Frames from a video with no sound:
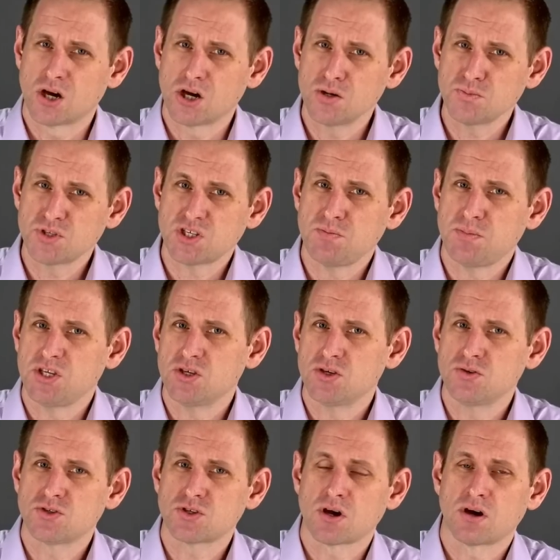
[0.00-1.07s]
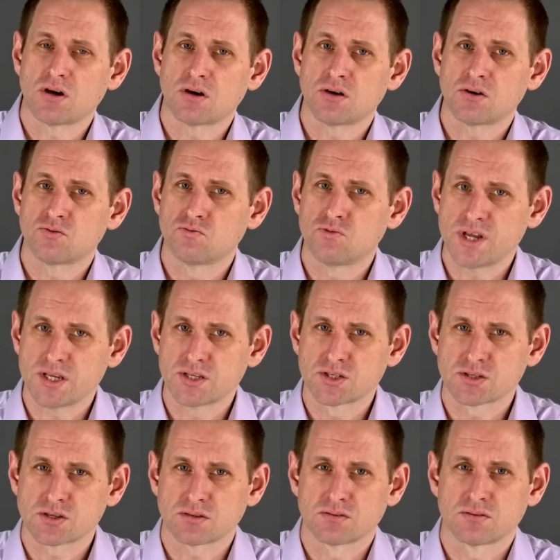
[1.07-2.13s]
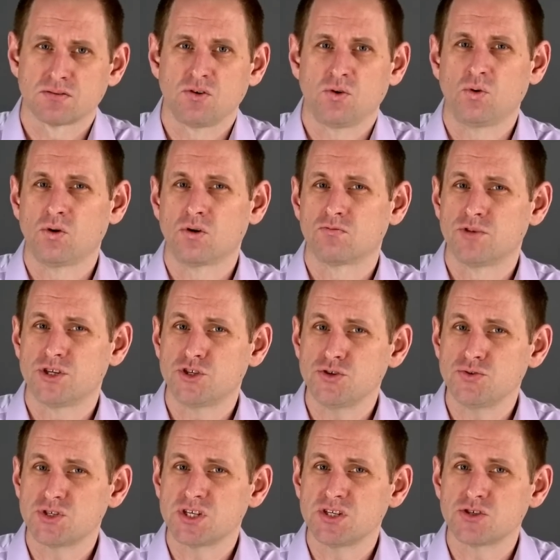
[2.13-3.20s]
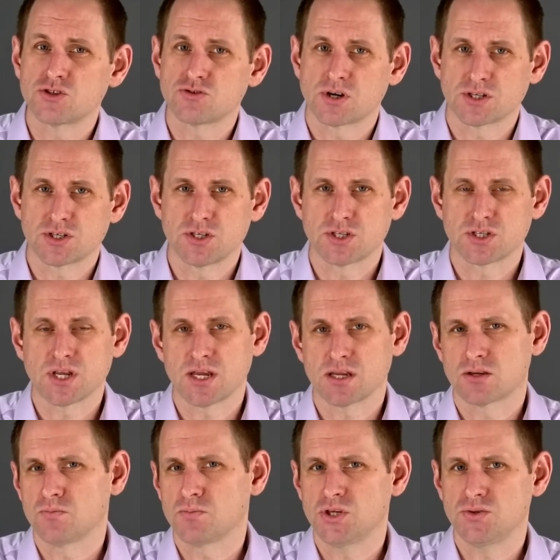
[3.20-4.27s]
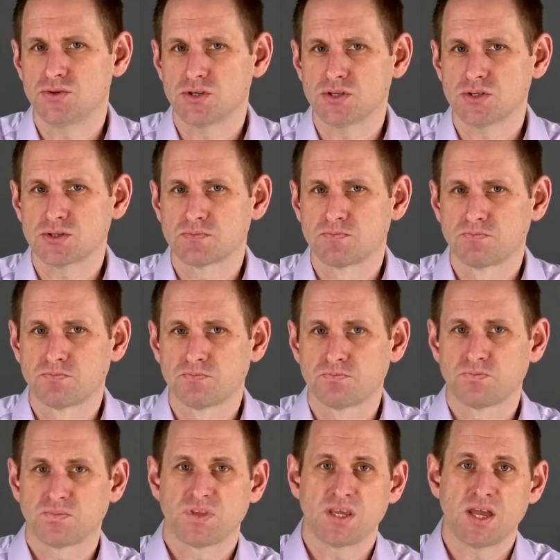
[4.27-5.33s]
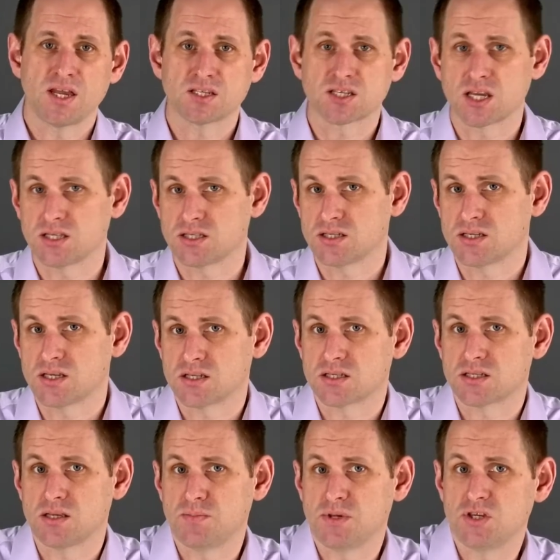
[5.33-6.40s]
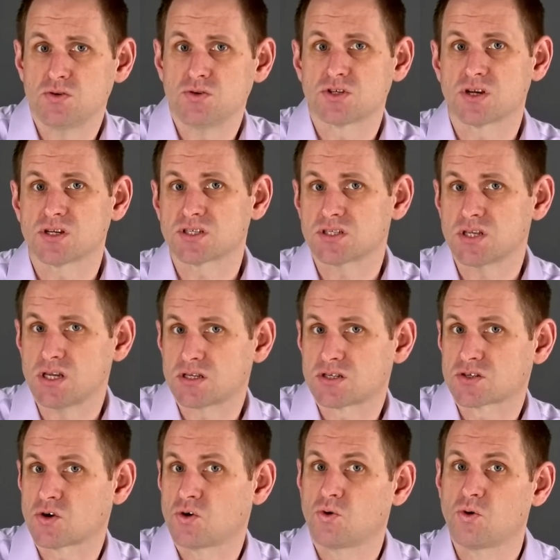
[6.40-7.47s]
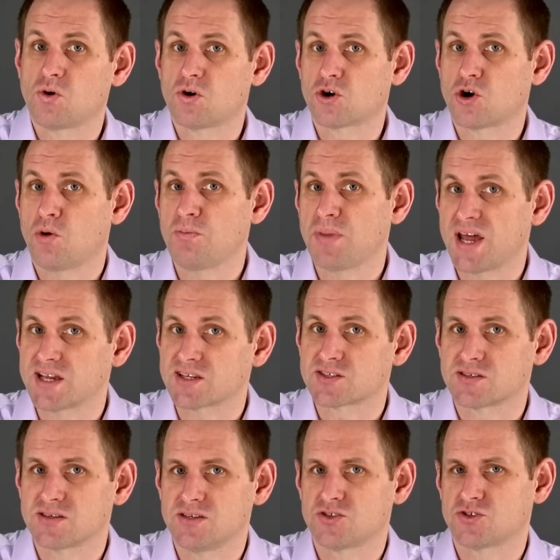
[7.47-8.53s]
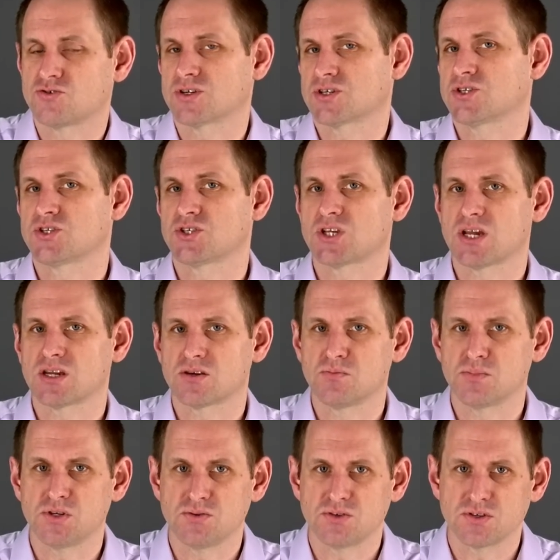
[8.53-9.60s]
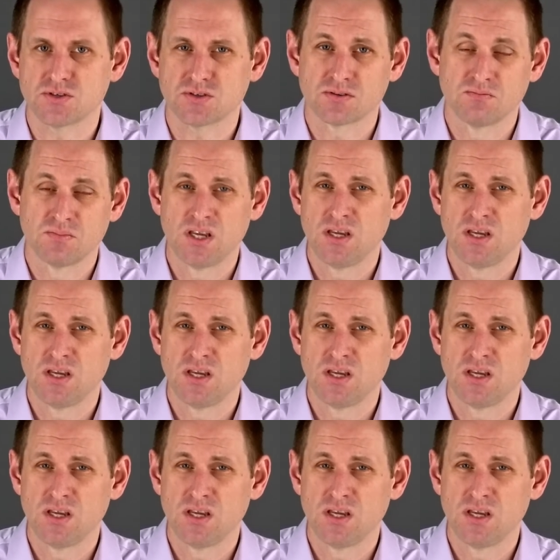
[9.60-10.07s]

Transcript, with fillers: ARM CPUs are RISC, or reduced instruction set computers. x86 CPUs are CISC, or complex instruction set computers.